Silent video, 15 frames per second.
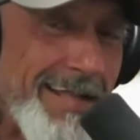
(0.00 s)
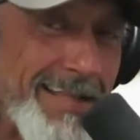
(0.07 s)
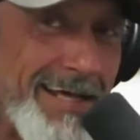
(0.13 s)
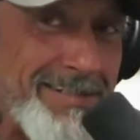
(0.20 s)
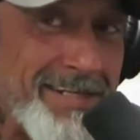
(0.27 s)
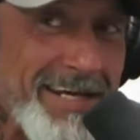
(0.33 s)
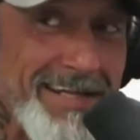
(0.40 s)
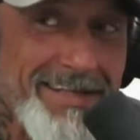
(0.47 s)

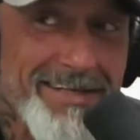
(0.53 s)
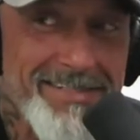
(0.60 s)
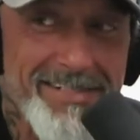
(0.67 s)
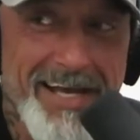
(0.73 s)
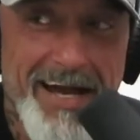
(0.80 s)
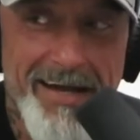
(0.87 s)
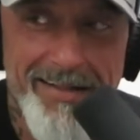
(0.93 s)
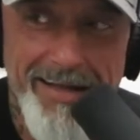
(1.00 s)
Let's get this
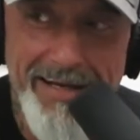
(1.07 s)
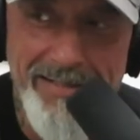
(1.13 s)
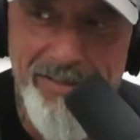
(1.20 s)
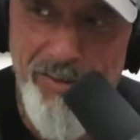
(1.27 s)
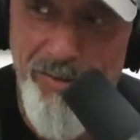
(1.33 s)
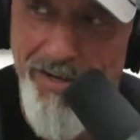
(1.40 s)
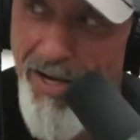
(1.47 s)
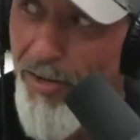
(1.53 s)
guy late.
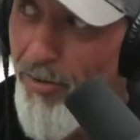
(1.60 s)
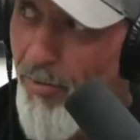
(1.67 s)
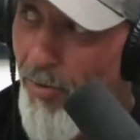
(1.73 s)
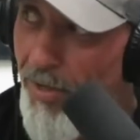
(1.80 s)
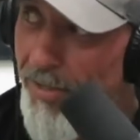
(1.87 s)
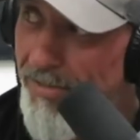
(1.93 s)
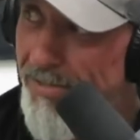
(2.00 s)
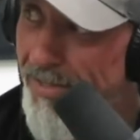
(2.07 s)
So in other
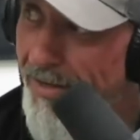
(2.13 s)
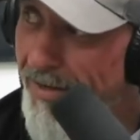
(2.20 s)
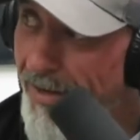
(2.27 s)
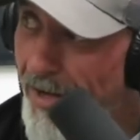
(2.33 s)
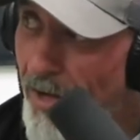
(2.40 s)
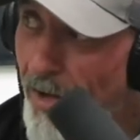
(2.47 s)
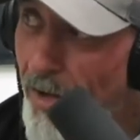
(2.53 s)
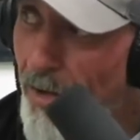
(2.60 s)
words,
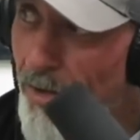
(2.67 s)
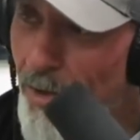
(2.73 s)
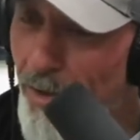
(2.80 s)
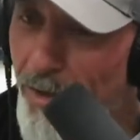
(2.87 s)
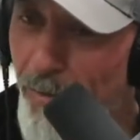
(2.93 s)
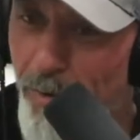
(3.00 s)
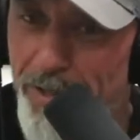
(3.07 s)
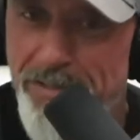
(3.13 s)
you're
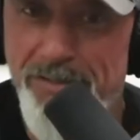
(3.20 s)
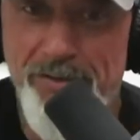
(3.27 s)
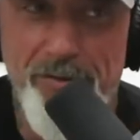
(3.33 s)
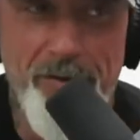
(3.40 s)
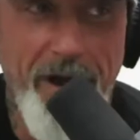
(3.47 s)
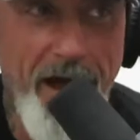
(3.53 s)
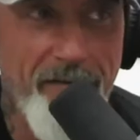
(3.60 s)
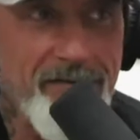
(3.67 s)
going
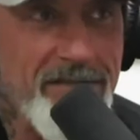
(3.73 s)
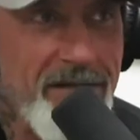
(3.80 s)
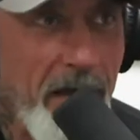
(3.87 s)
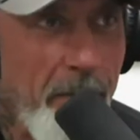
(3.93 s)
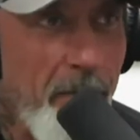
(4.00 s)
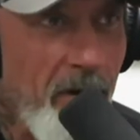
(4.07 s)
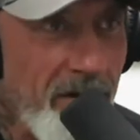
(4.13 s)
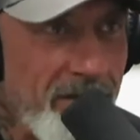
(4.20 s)
to have to
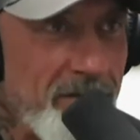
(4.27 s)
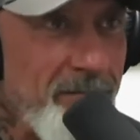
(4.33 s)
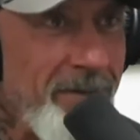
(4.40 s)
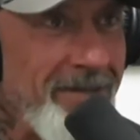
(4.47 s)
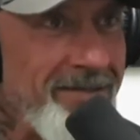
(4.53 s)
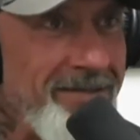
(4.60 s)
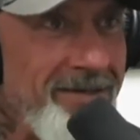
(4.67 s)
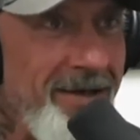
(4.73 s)
take punishment.